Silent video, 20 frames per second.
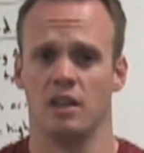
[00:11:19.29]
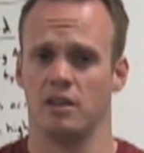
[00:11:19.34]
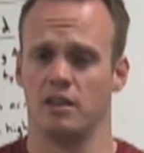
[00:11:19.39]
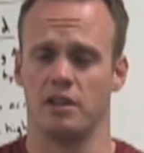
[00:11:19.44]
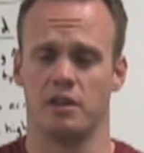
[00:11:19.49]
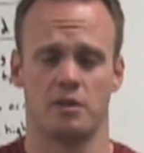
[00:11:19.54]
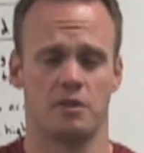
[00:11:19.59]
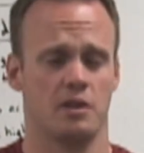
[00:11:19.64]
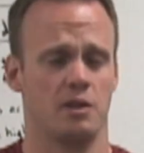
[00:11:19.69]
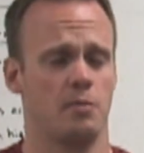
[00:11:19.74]

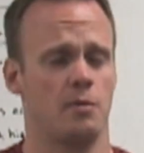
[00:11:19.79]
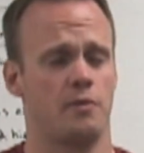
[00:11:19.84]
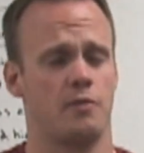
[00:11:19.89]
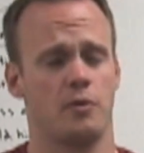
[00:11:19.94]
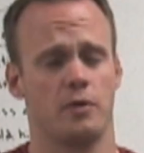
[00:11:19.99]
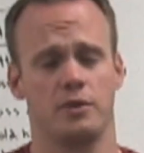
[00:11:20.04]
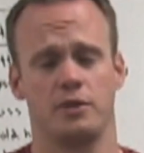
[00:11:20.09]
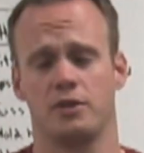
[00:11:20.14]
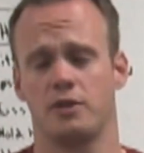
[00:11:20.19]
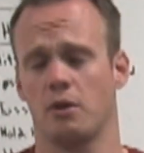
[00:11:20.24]
Literally
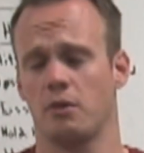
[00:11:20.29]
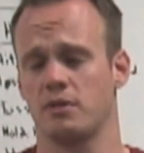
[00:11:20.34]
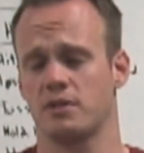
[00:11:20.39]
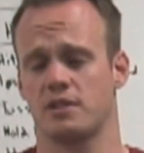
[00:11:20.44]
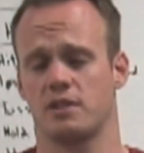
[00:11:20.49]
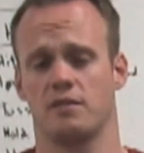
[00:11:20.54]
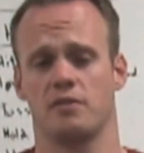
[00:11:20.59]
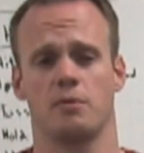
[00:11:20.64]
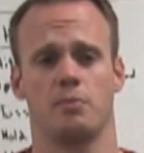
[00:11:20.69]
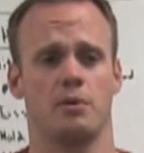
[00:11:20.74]
before you go and
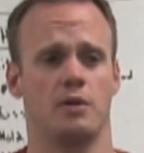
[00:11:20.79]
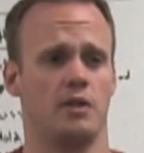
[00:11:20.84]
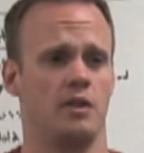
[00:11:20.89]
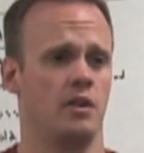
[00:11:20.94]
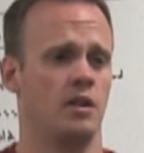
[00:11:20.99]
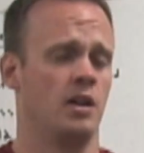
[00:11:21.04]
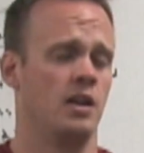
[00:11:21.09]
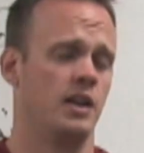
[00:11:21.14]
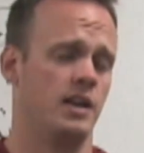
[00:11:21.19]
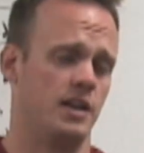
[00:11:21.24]
serve the
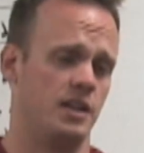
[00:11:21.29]
ball,